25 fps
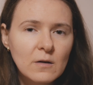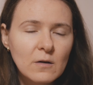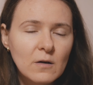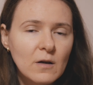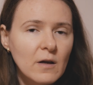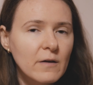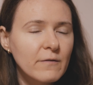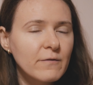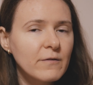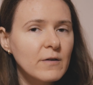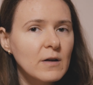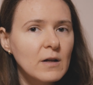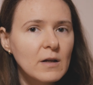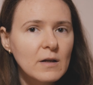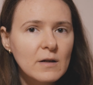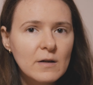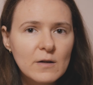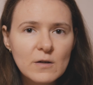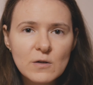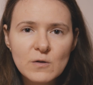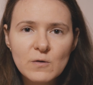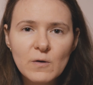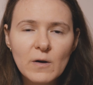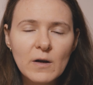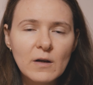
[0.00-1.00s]
You can feel
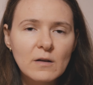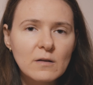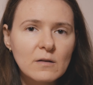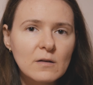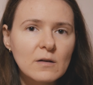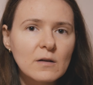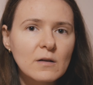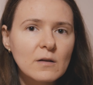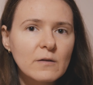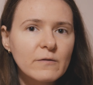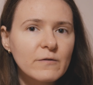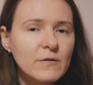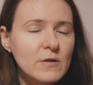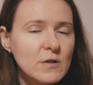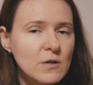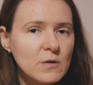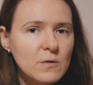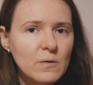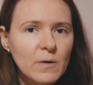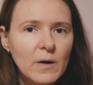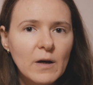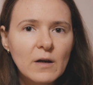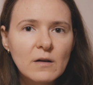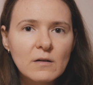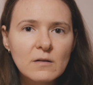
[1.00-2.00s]
irritated,
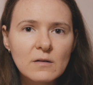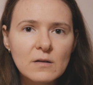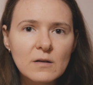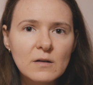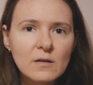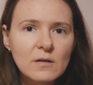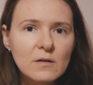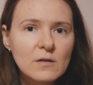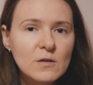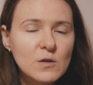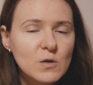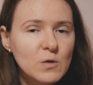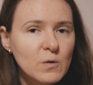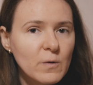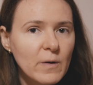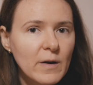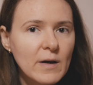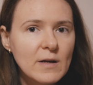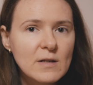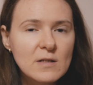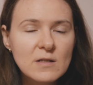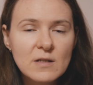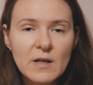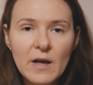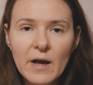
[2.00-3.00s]
frustrated,
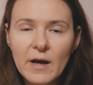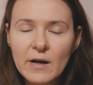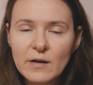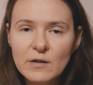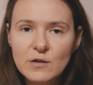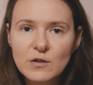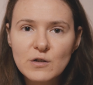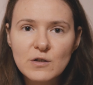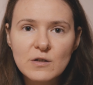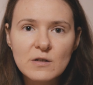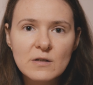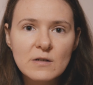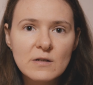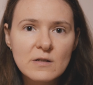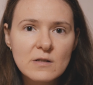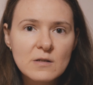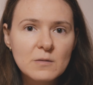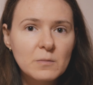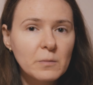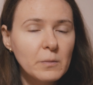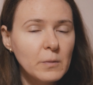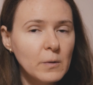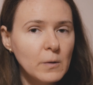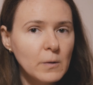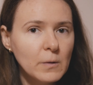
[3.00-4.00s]
stressed,
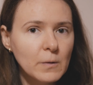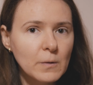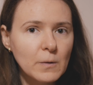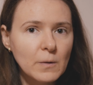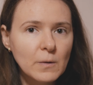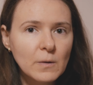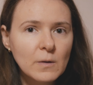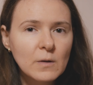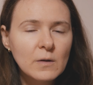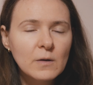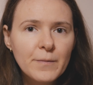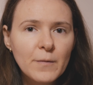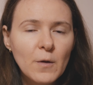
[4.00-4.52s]
anxious, blue,